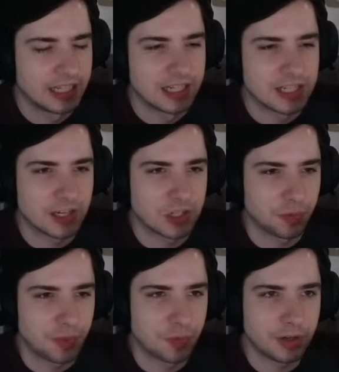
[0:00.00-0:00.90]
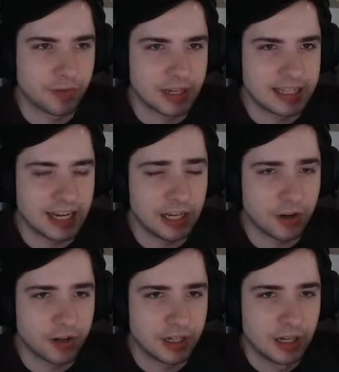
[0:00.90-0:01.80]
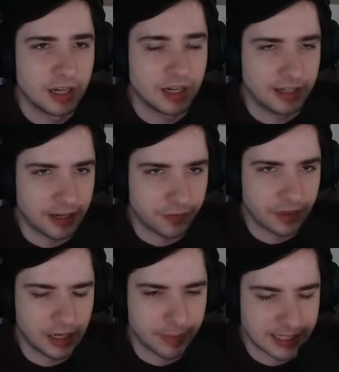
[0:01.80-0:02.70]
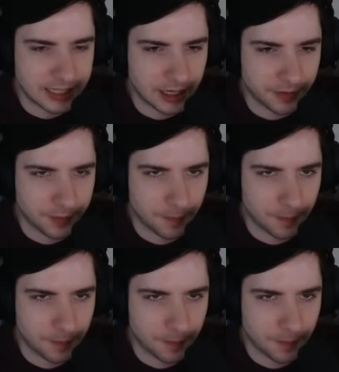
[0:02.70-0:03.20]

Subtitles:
So that should be pretty fun. Inteleon, definitely a must-have.